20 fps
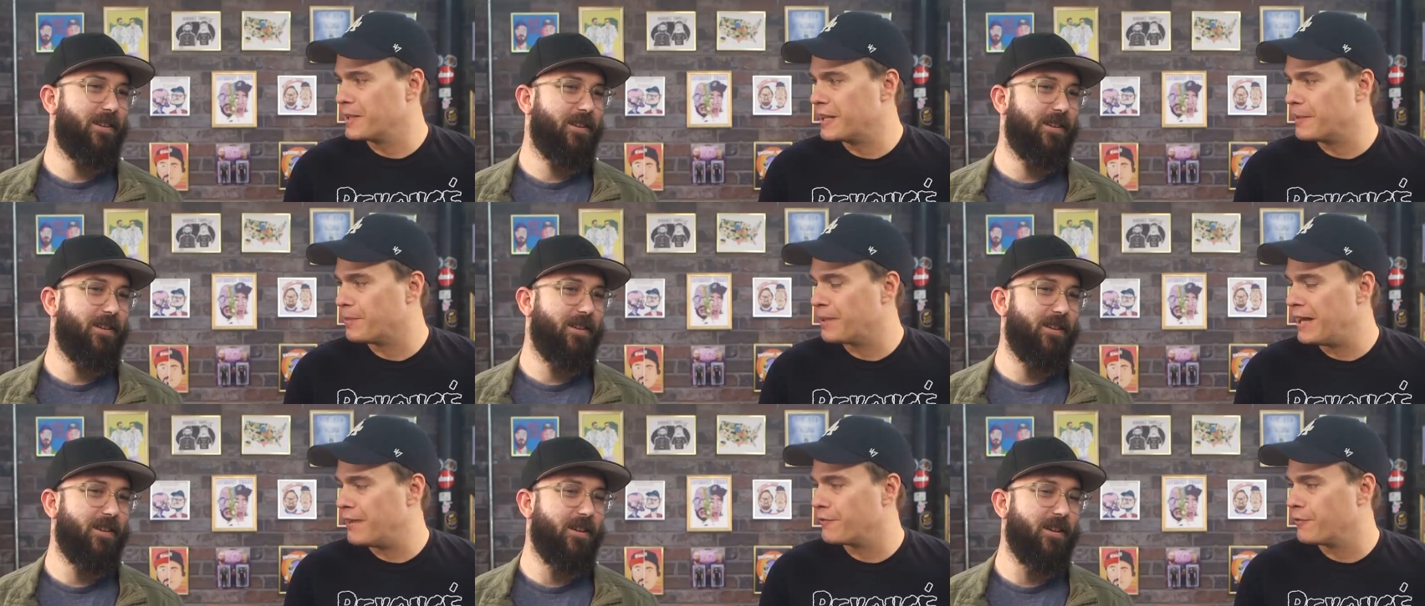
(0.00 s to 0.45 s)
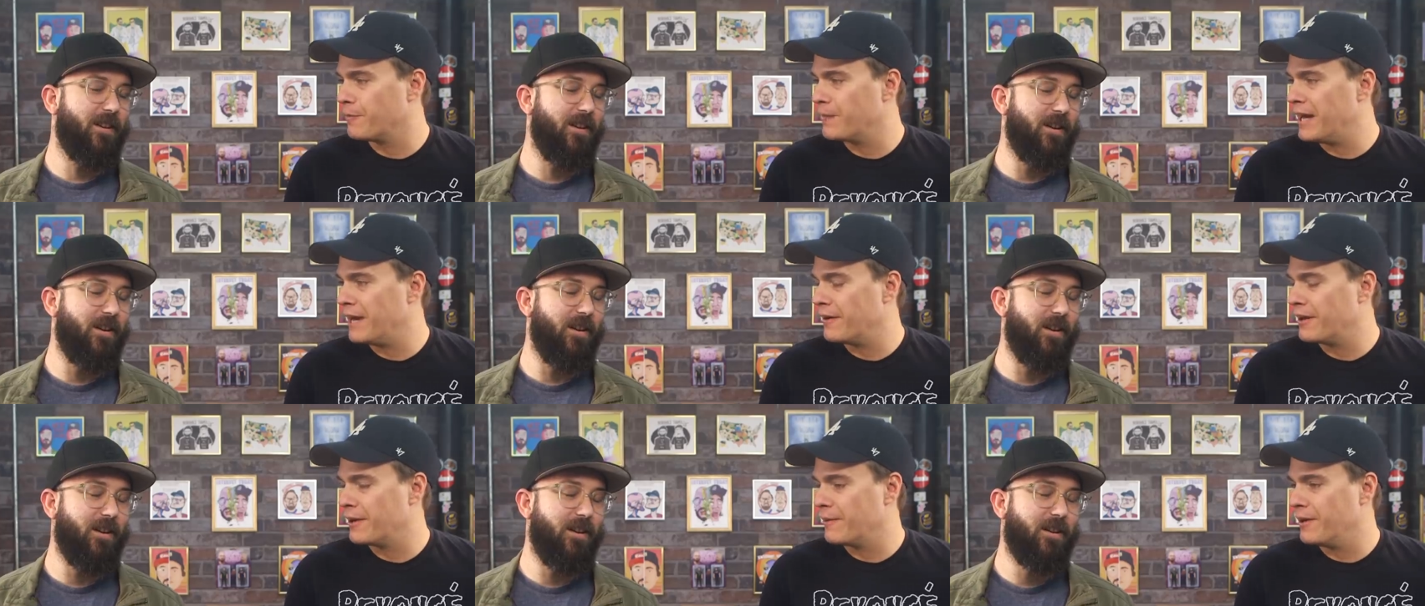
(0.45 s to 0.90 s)
Speaker 1: media platform
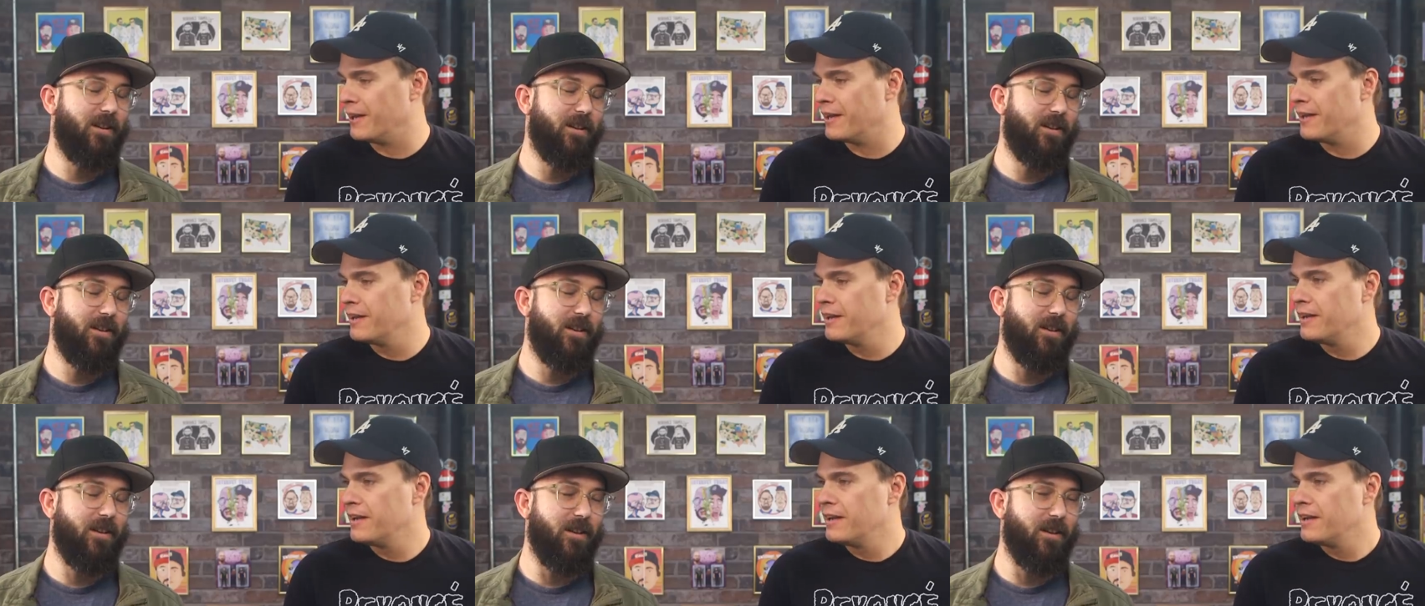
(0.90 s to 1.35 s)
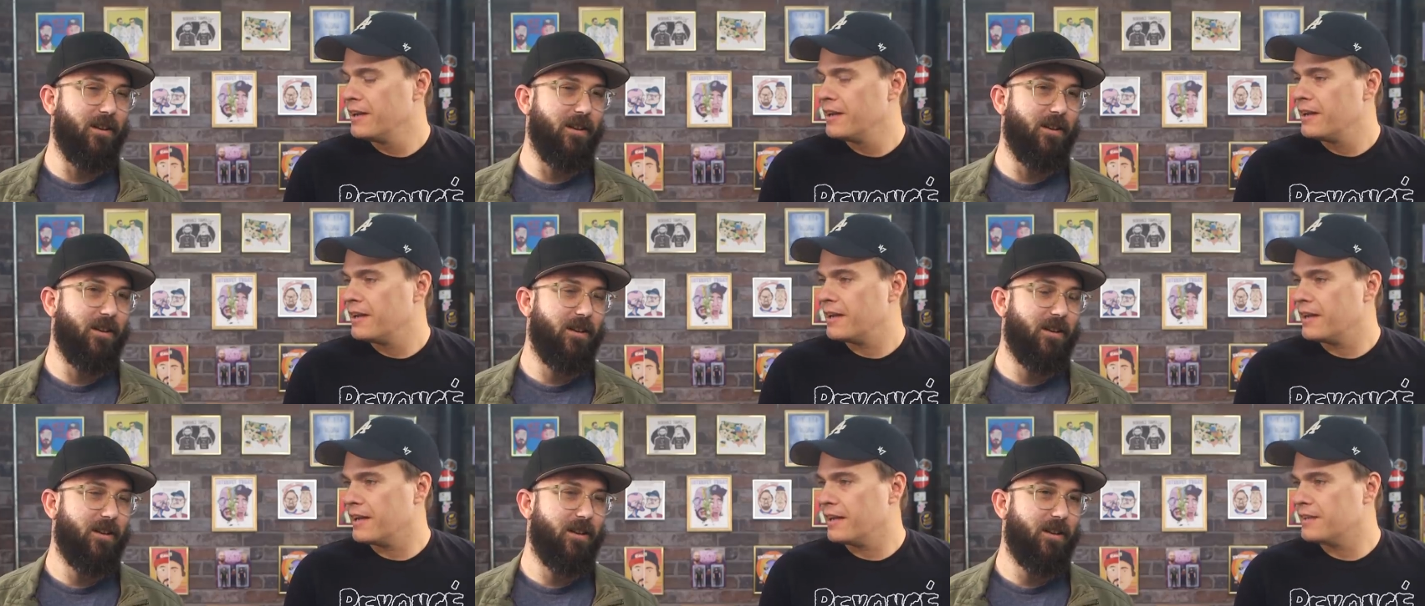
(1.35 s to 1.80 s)
uh-huh. now anyway, yeah,
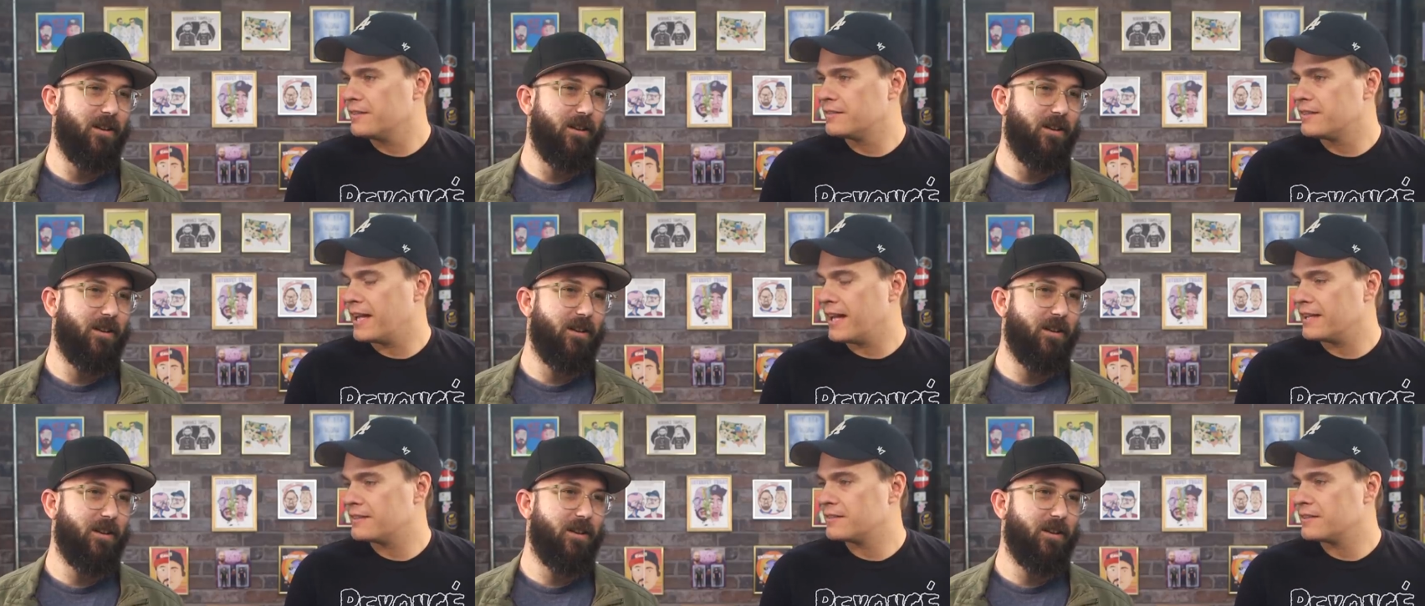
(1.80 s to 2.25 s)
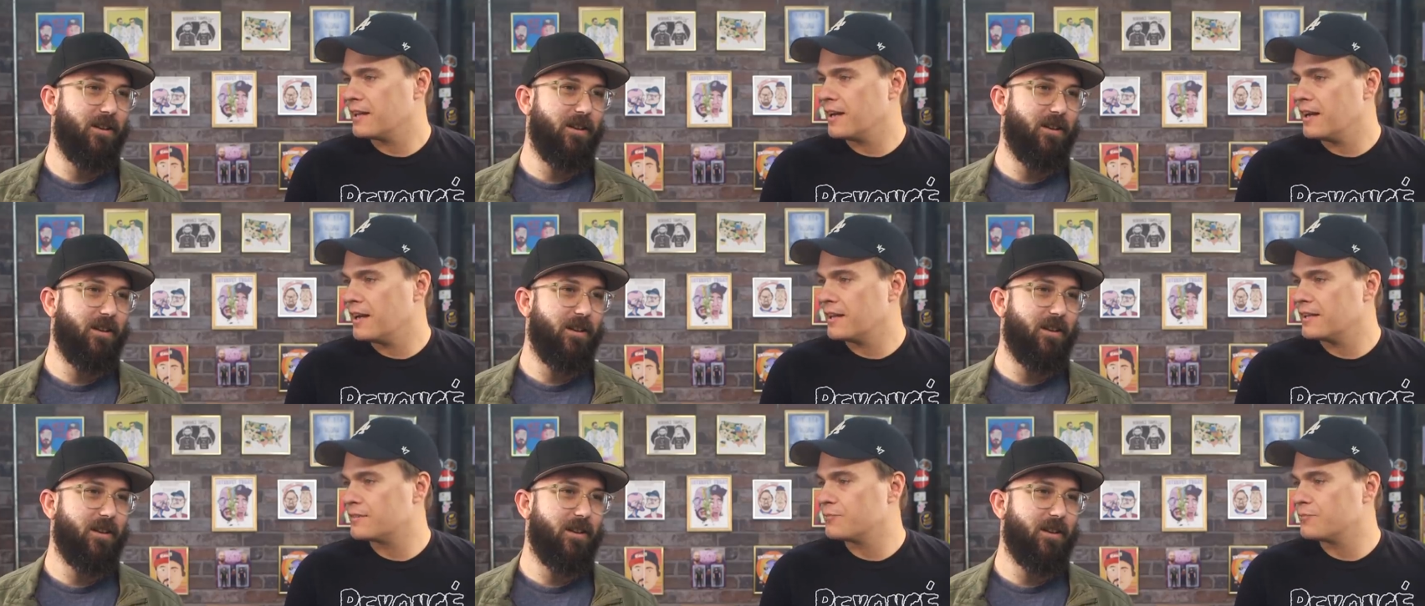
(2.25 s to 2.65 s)
is that uh,